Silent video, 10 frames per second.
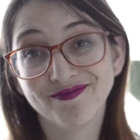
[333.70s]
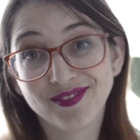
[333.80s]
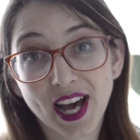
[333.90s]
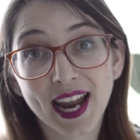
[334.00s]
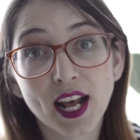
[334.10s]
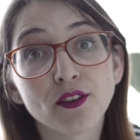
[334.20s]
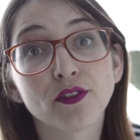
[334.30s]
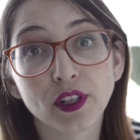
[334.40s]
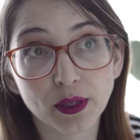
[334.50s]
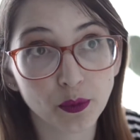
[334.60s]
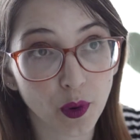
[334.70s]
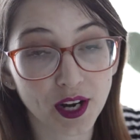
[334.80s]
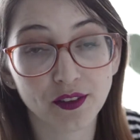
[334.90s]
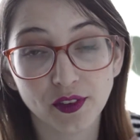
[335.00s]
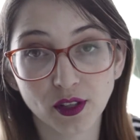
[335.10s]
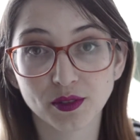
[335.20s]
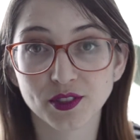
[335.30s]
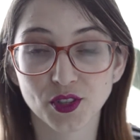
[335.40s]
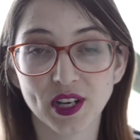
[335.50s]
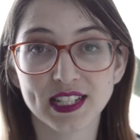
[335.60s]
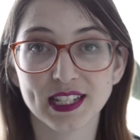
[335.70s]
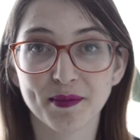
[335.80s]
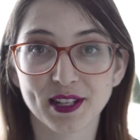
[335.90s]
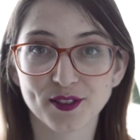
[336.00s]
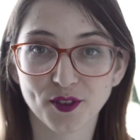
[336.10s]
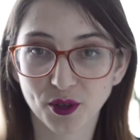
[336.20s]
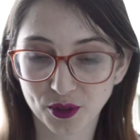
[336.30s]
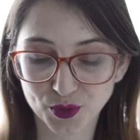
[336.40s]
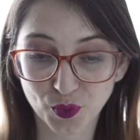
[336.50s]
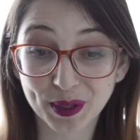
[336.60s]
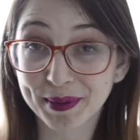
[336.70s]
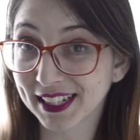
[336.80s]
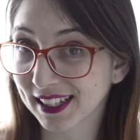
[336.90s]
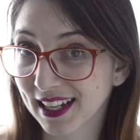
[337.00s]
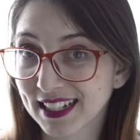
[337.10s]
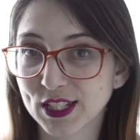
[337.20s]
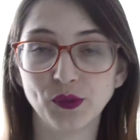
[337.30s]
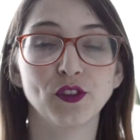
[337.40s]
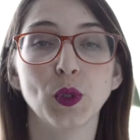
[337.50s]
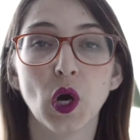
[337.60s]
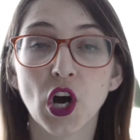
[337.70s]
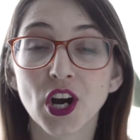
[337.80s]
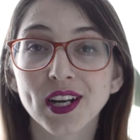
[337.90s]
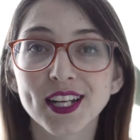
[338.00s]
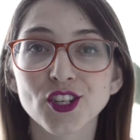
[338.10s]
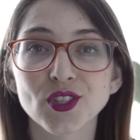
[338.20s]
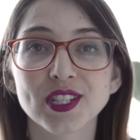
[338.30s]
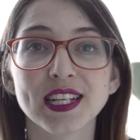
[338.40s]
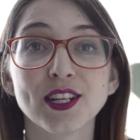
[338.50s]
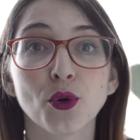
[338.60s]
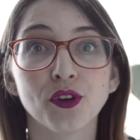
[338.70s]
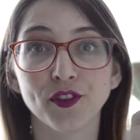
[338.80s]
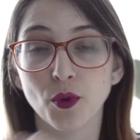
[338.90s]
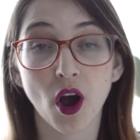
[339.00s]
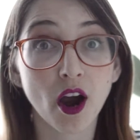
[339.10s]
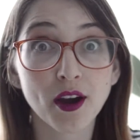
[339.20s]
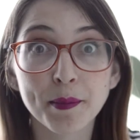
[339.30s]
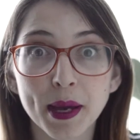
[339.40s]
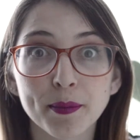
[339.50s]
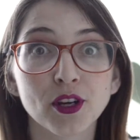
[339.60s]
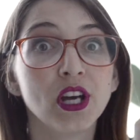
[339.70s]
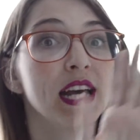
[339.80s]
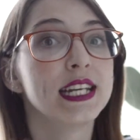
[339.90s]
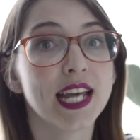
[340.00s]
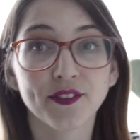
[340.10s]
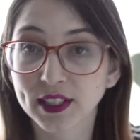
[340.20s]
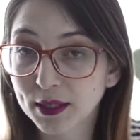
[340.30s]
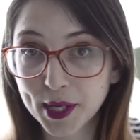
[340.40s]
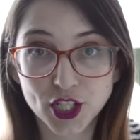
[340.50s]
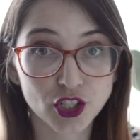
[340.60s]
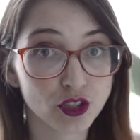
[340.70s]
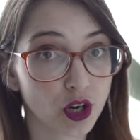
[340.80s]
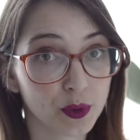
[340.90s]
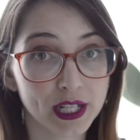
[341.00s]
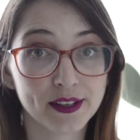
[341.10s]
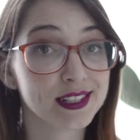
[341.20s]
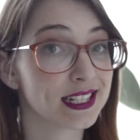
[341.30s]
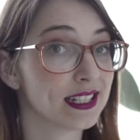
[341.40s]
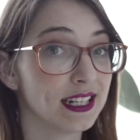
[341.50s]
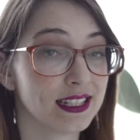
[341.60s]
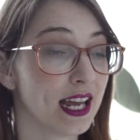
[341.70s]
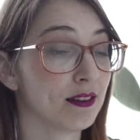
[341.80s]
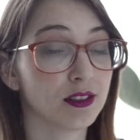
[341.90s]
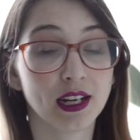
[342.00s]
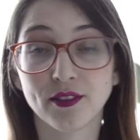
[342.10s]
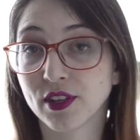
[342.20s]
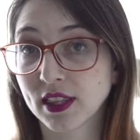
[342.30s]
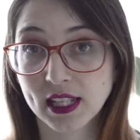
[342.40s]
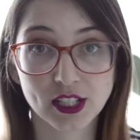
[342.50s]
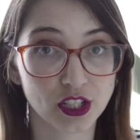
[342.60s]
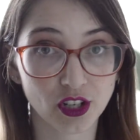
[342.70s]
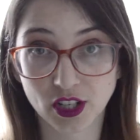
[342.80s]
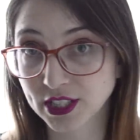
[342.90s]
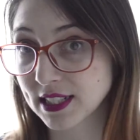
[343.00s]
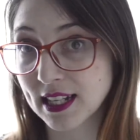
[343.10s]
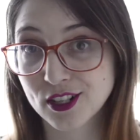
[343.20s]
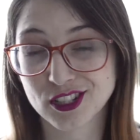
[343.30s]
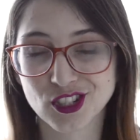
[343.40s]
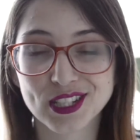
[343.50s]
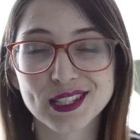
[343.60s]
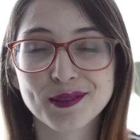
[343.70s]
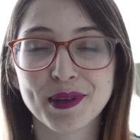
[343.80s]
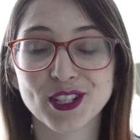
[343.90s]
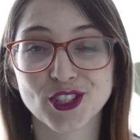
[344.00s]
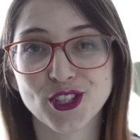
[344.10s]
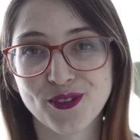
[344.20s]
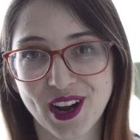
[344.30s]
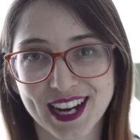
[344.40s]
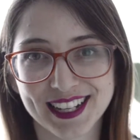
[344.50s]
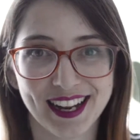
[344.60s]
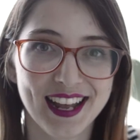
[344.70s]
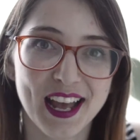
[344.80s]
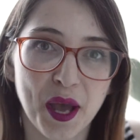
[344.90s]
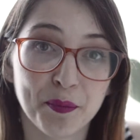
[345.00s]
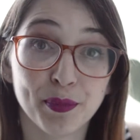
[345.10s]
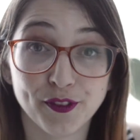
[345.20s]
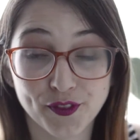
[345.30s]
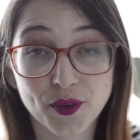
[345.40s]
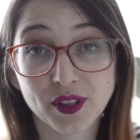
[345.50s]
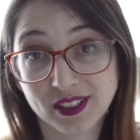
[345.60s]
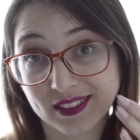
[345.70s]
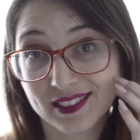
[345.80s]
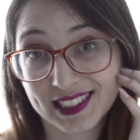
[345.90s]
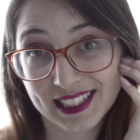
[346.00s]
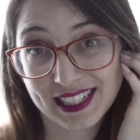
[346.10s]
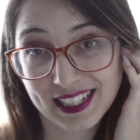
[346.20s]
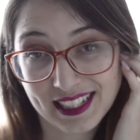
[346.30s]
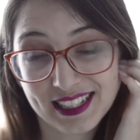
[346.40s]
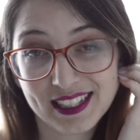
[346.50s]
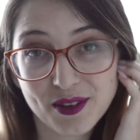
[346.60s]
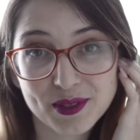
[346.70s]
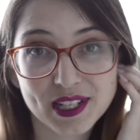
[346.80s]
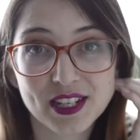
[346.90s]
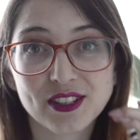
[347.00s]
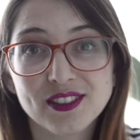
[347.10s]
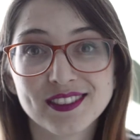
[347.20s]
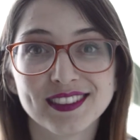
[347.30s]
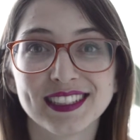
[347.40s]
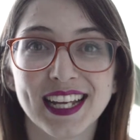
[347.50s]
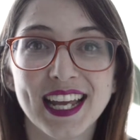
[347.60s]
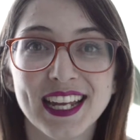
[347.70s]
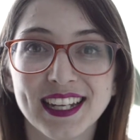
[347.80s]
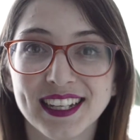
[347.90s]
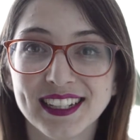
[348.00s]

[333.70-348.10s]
not every one of those crazy amounts of photos will make the cut. So if you are interested or if you are a member, definitely make sure you go in there and download everything to your Heart's Desires just to make sure you've got it before it goes under a